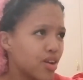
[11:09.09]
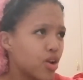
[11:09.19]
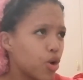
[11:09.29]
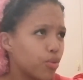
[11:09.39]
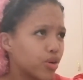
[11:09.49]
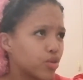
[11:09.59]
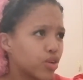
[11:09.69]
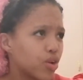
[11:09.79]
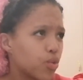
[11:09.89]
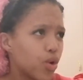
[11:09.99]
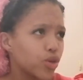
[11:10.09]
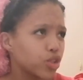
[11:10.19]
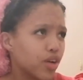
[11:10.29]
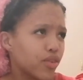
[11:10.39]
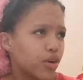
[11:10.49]
no, but won't
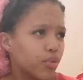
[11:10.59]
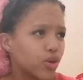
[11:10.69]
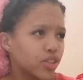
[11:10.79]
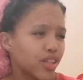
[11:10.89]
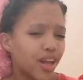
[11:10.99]
she ever approach it?